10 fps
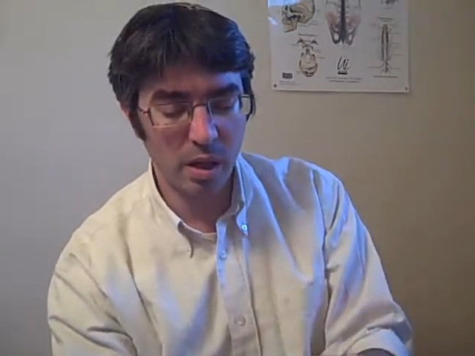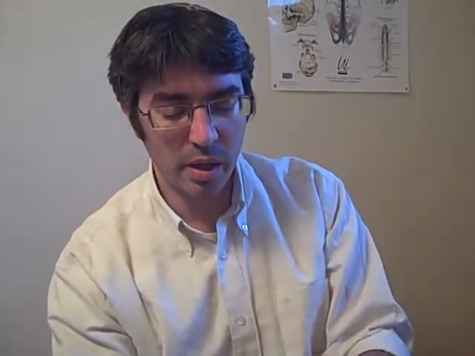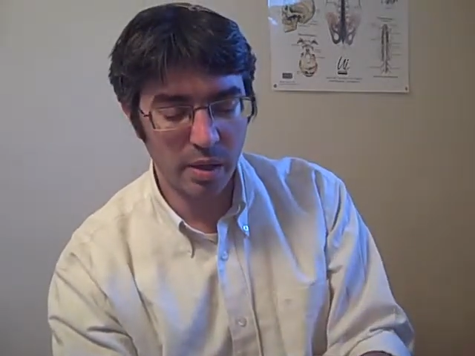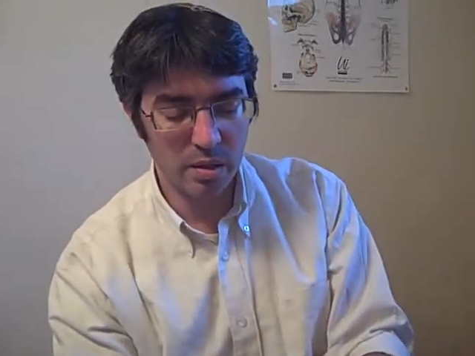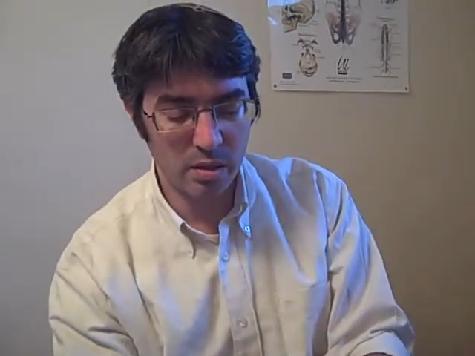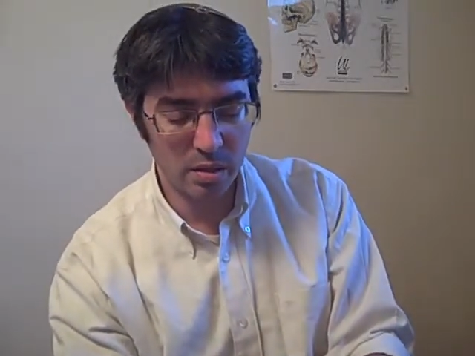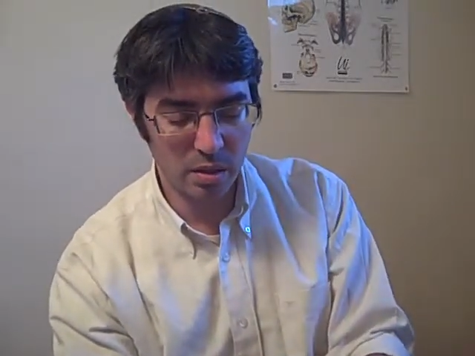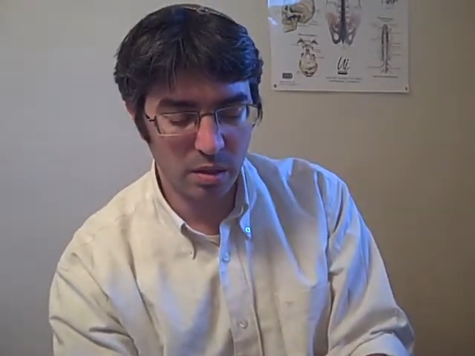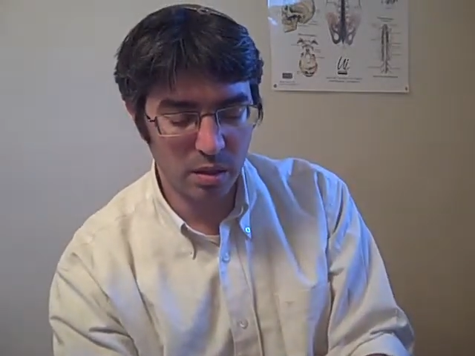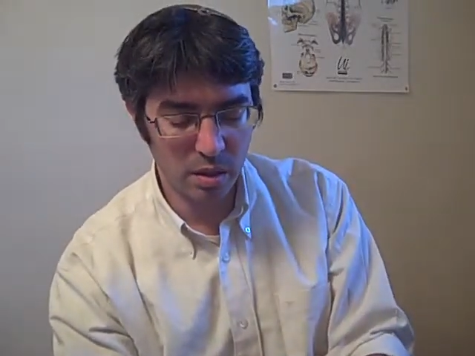it's
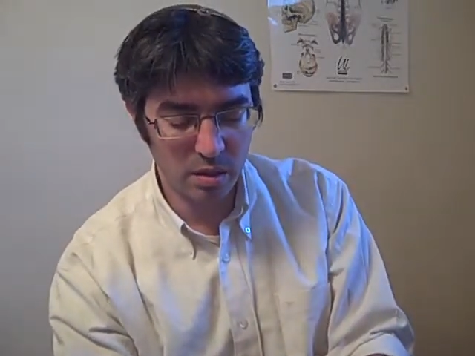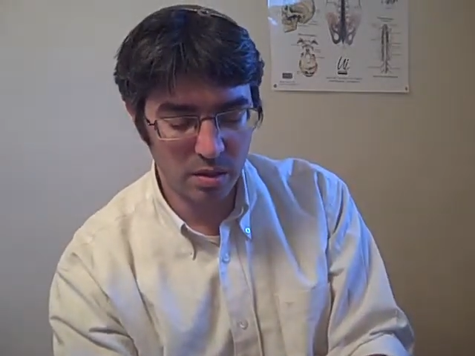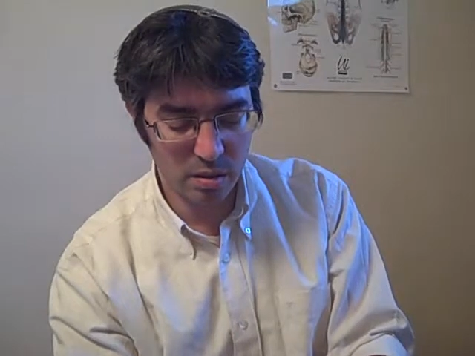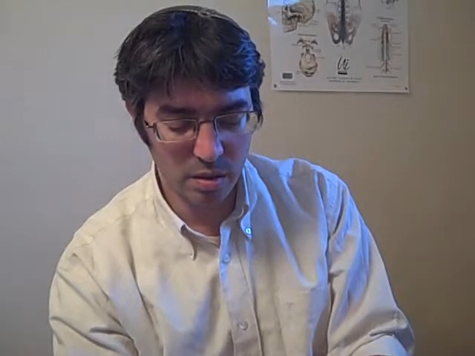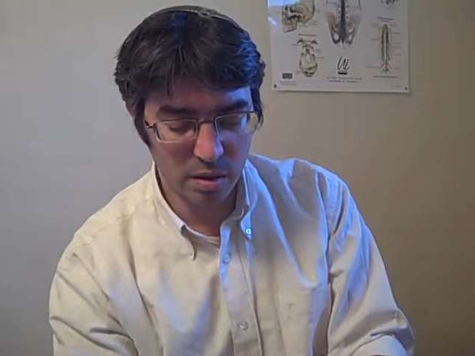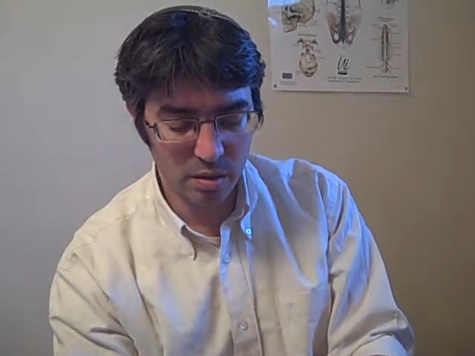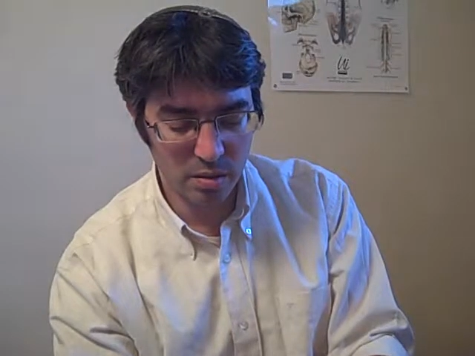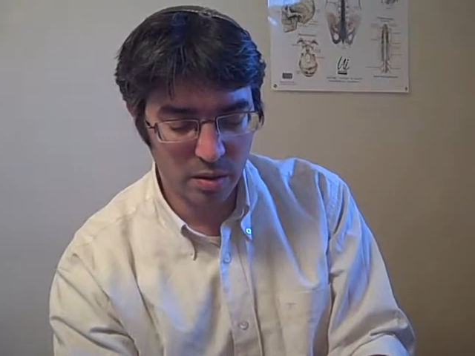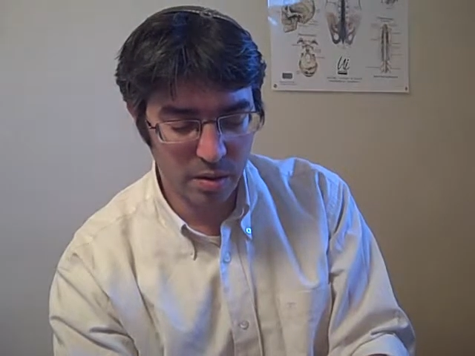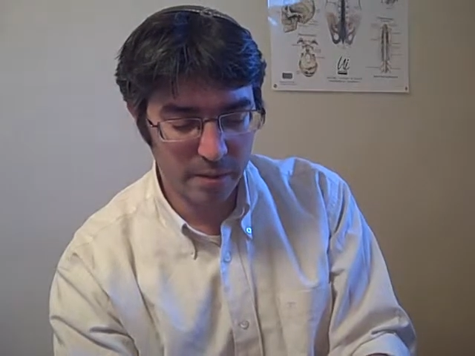
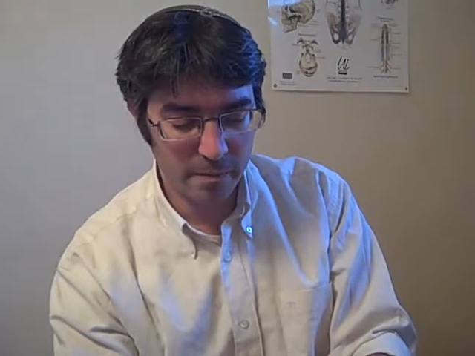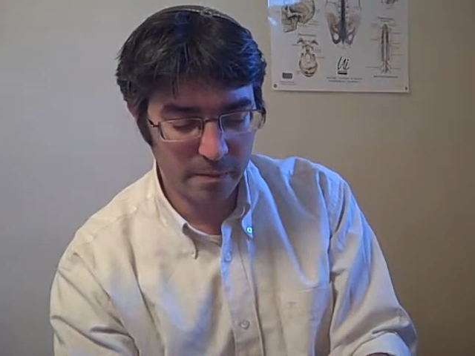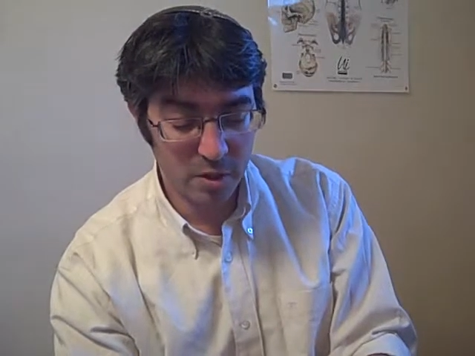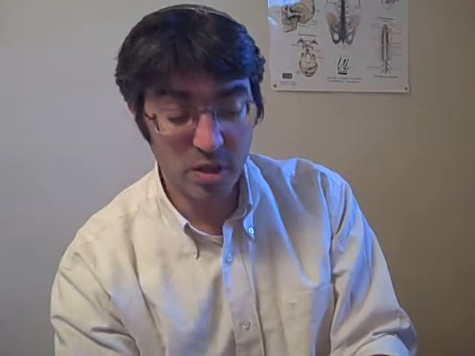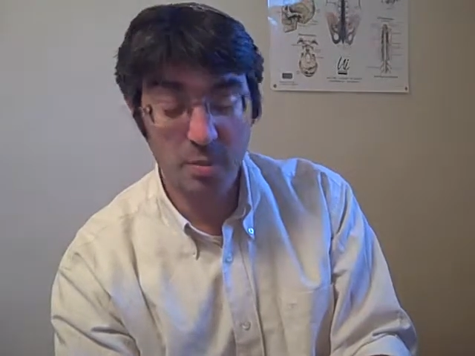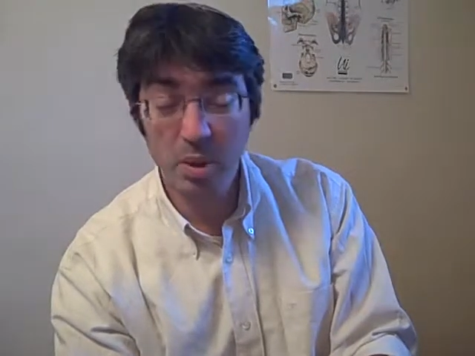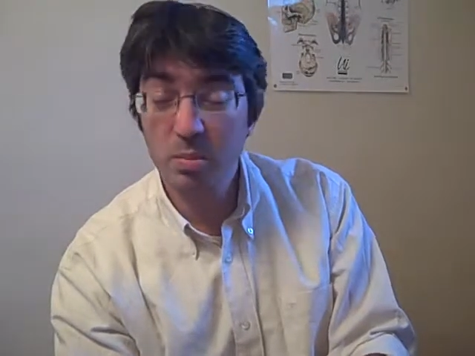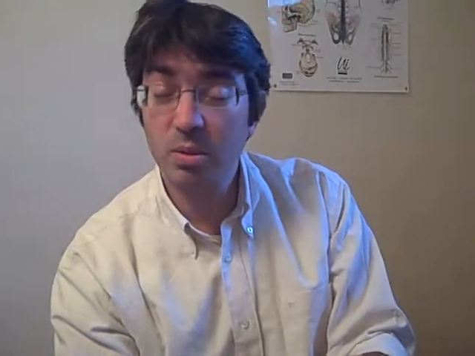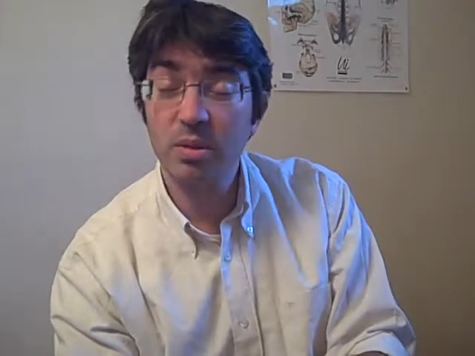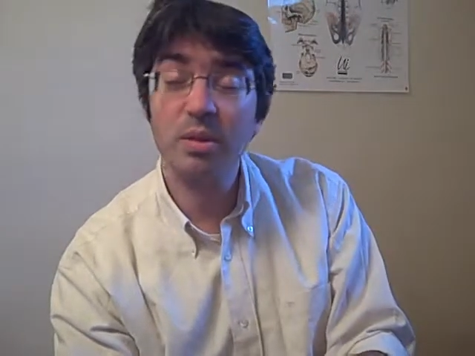for some
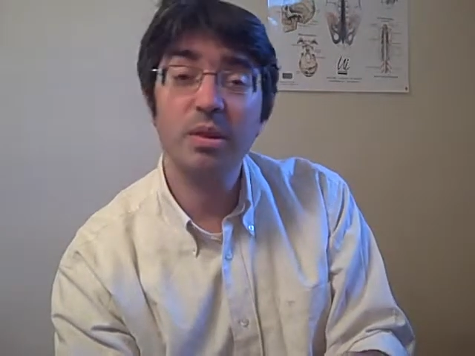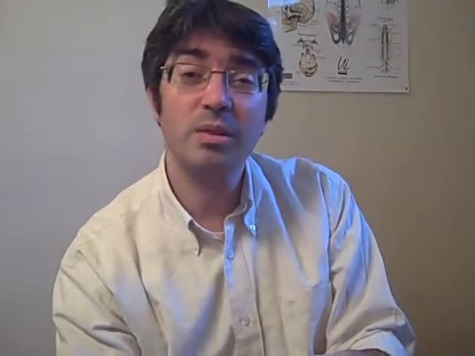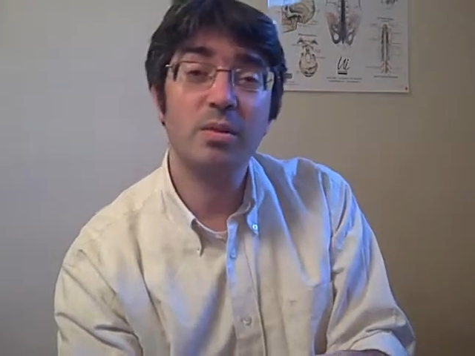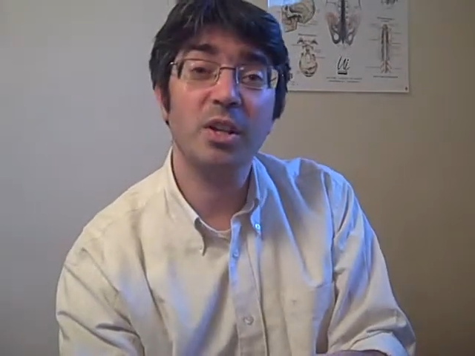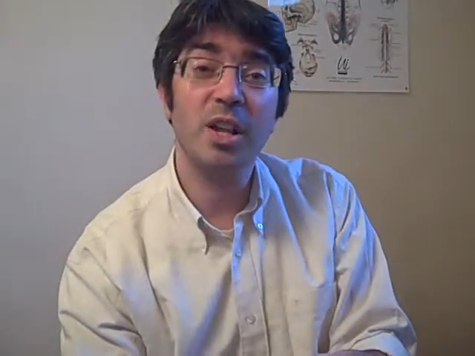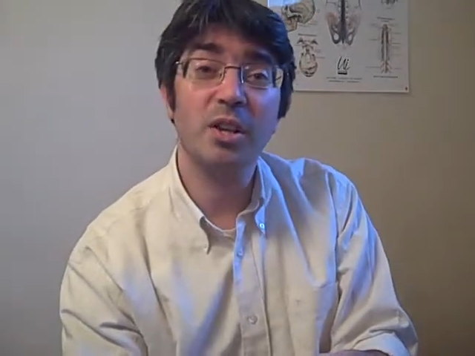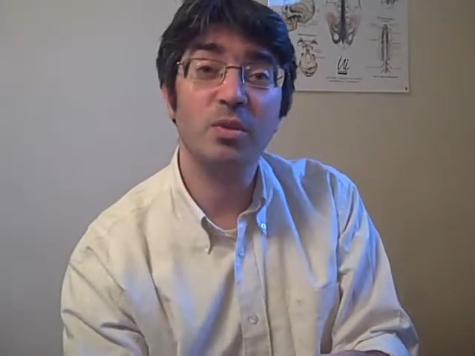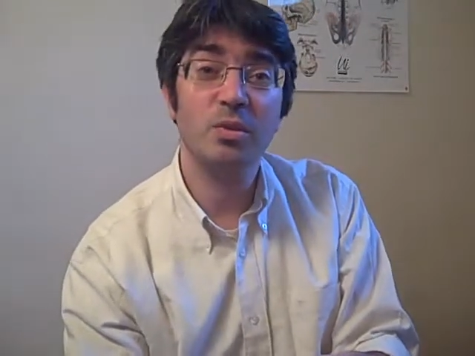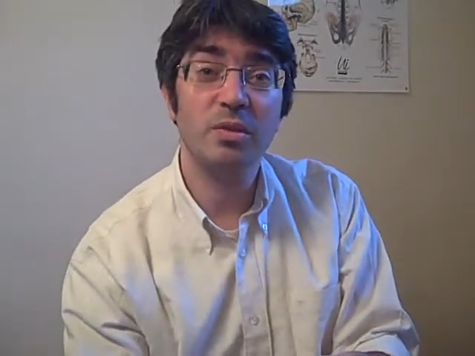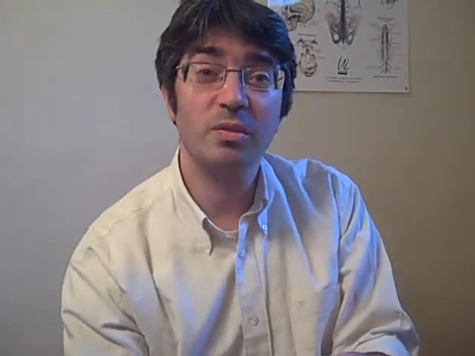people it's very
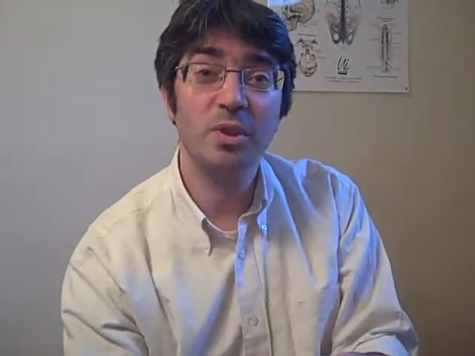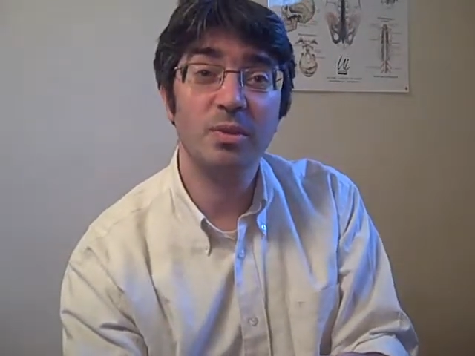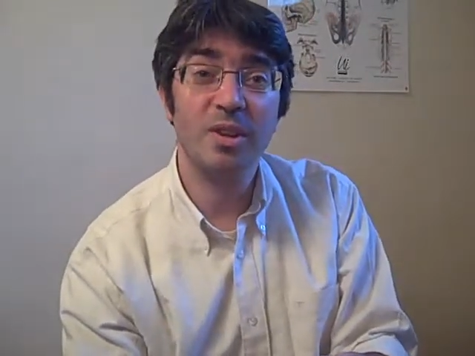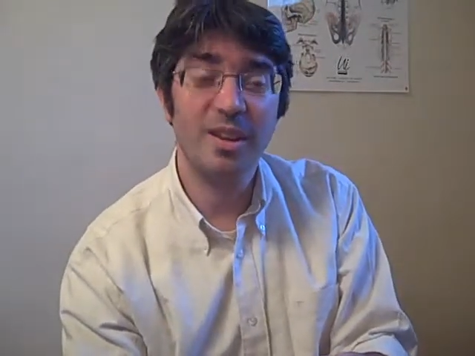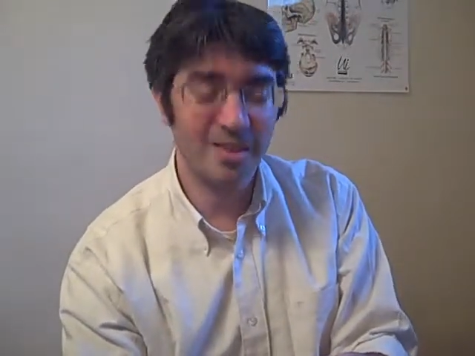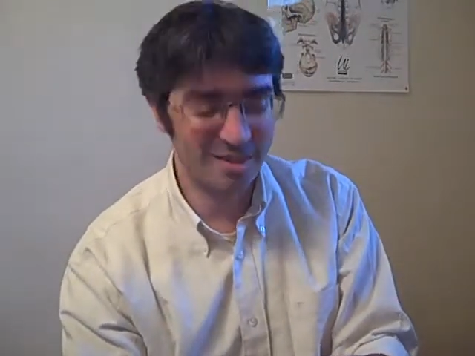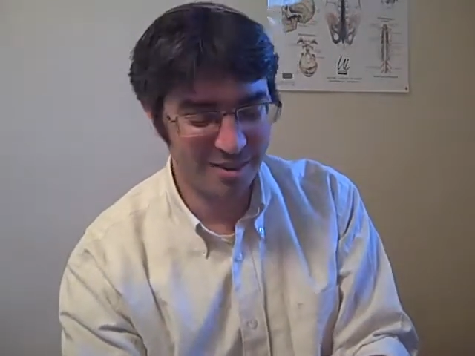natural to feel that